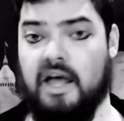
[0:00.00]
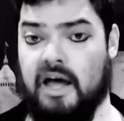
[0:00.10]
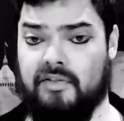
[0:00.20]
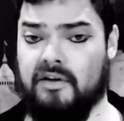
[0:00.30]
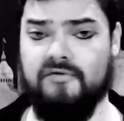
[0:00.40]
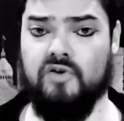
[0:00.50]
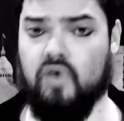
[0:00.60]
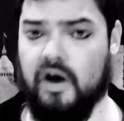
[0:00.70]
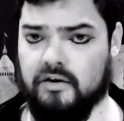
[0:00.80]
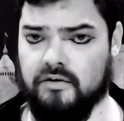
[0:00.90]
At the end of your
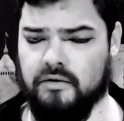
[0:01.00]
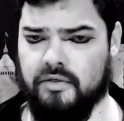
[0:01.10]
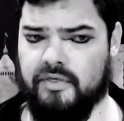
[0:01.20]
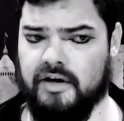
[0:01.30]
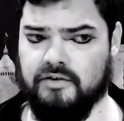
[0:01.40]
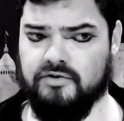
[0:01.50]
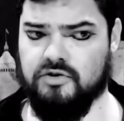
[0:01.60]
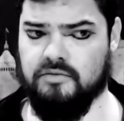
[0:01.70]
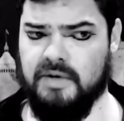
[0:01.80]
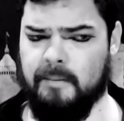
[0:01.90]
chronicle, things
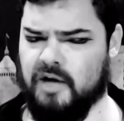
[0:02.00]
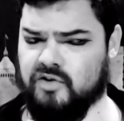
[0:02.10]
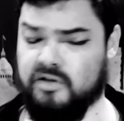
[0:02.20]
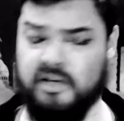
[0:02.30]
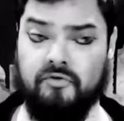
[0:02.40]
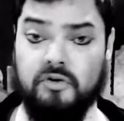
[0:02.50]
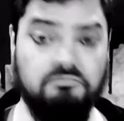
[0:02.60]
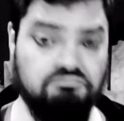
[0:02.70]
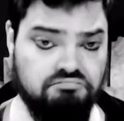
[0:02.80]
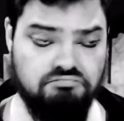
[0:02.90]
should be much different,
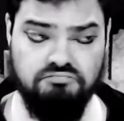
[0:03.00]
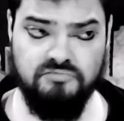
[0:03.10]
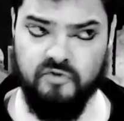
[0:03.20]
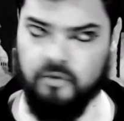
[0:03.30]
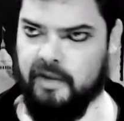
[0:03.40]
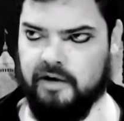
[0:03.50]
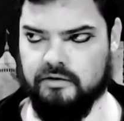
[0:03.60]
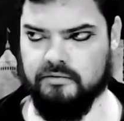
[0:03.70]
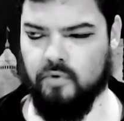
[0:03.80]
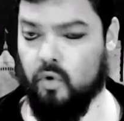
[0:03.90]
for
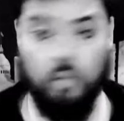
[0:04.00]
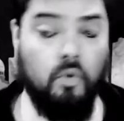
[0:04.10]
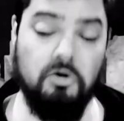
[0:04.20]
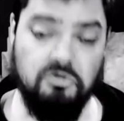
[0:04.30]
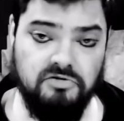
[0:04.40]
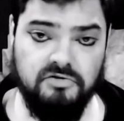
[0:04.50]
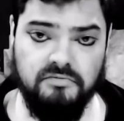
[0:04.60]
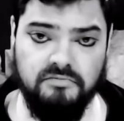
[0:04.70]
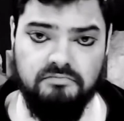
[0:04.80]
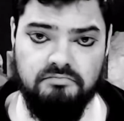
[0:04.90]
better or worse,
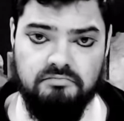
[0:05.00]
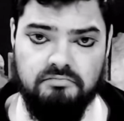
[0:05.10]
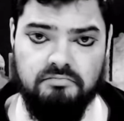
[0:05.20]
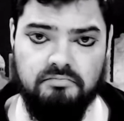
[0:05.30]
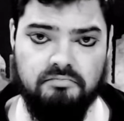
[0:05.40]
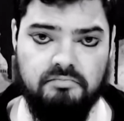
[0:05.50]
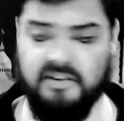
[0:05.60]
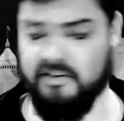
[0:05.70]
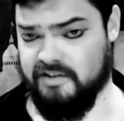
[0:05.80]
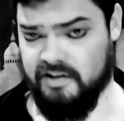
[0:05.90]
in
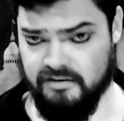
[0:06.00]
the city.